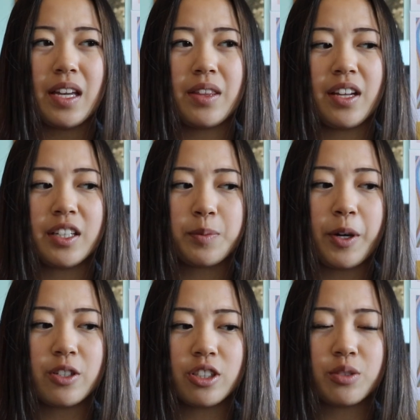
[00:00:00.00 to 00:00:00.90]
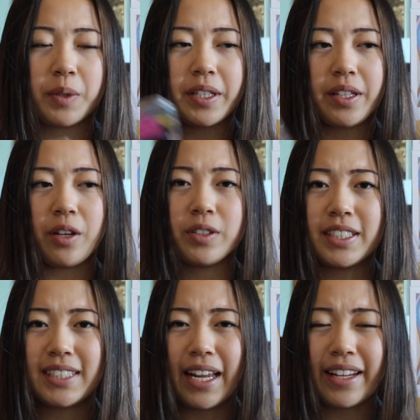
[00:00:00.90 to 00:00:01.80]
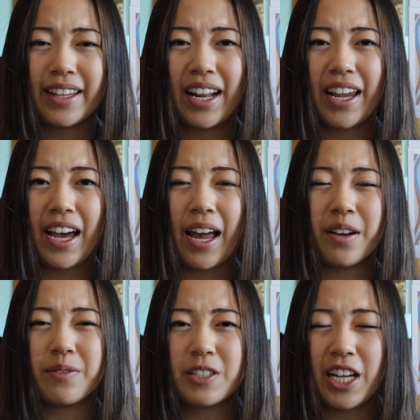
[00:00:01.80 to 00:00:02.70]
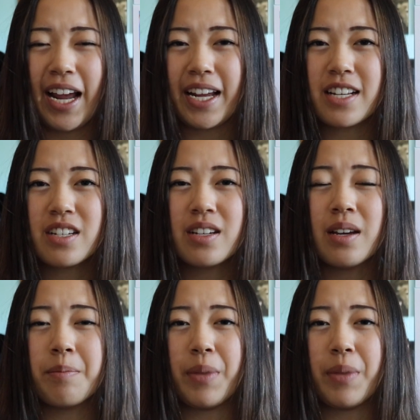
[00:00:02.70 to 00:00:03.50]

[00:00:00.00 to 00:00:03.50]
And the exposure is really the only setting that I kind of change,